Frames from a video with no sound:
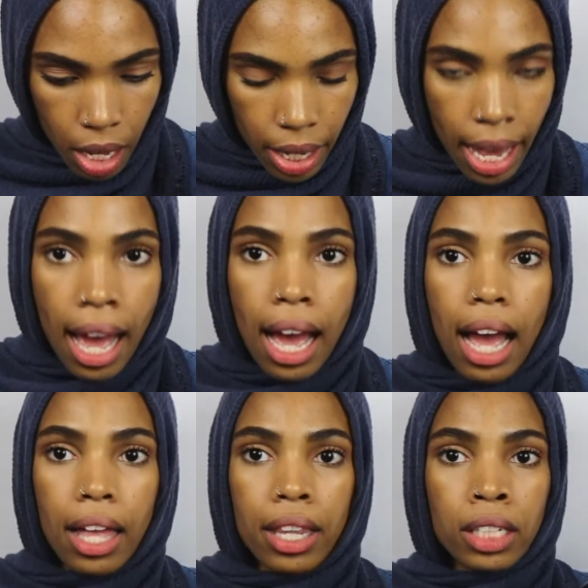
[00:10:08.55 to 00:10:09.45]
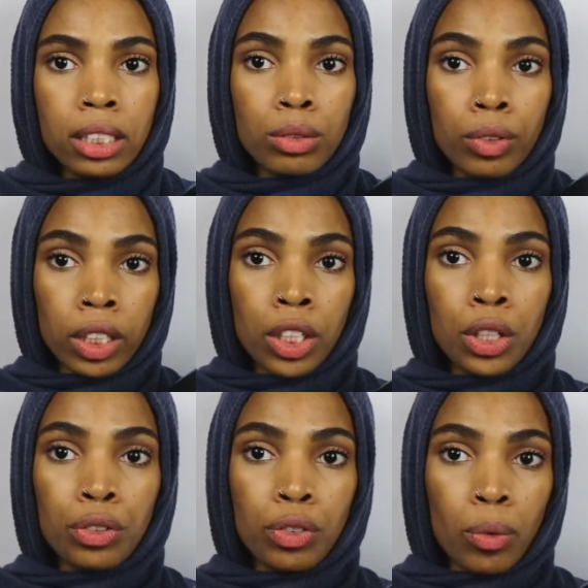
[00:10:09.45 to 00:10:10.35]
yeah, this is really
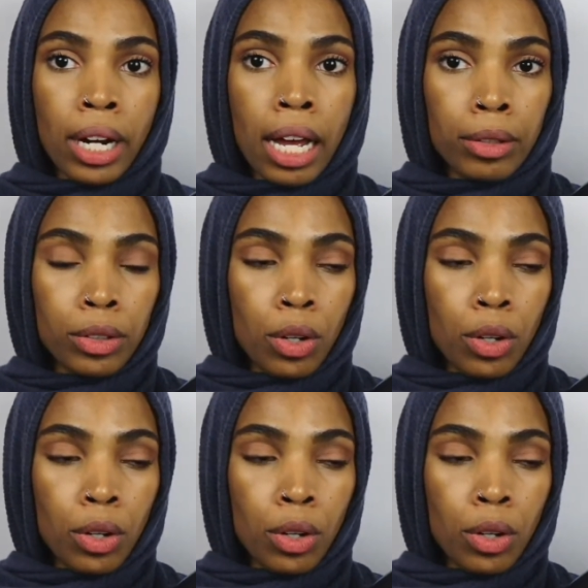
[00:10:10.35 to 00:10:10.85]
good for when I